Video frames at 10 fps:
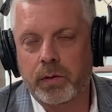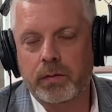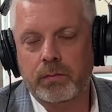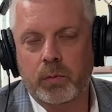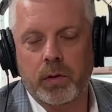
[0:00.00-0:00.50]
We're
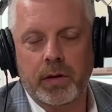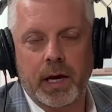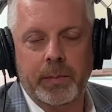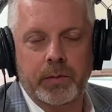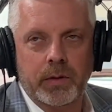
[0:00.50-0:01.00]
more than
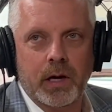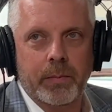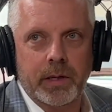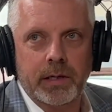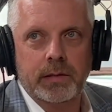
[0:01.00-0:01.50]
happy to
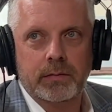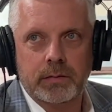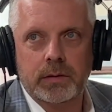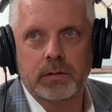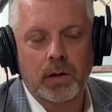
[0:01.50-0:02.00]
accommodate.
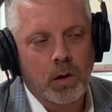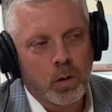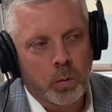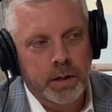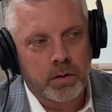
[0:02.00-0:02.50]
So
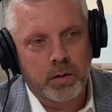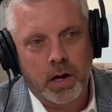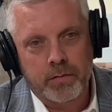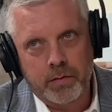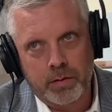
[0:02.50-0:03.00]
we don't
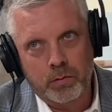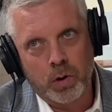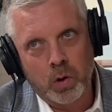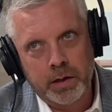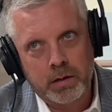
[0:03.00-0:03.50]
offer the
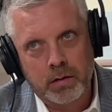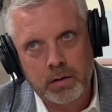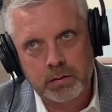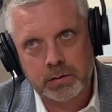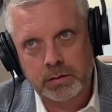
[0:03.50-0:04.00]
rolling
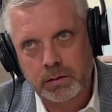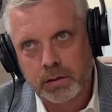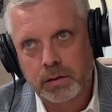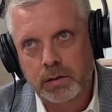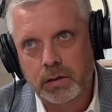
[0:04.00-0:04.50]
carts
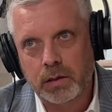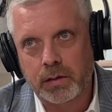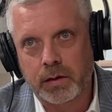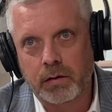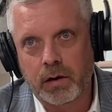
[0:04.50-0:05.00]

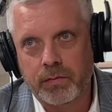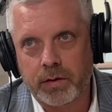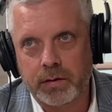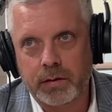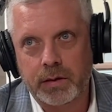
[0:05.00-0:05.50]
that are
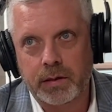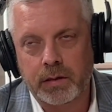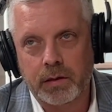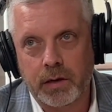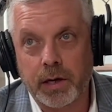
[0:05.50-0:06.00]
offered in
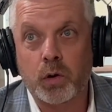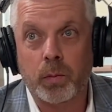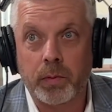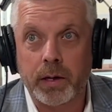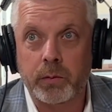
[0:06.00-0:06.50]

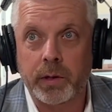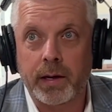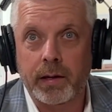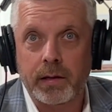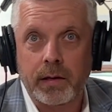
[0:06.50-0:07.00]
unincorporated
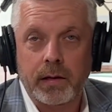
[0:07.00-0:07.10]
Gwinnett.